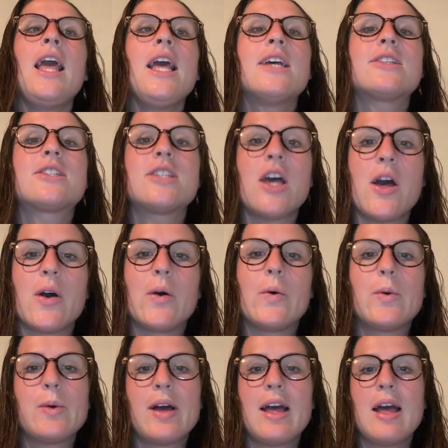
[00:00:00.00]

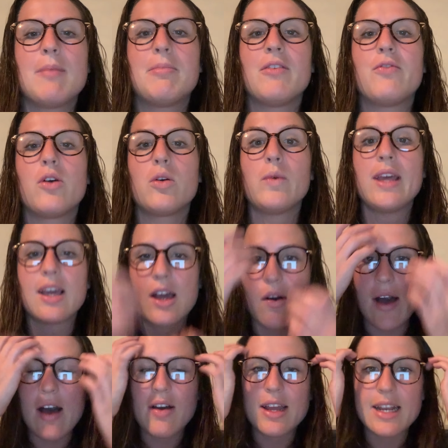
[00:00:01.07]
So, before we go
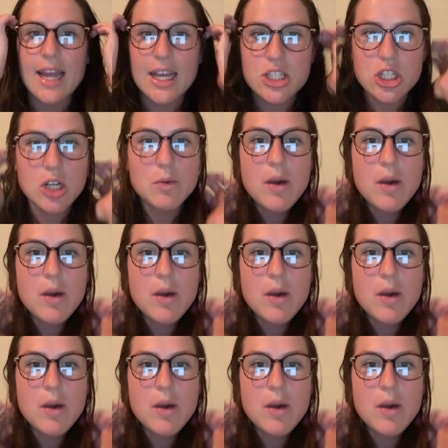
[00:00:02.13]
out in nature,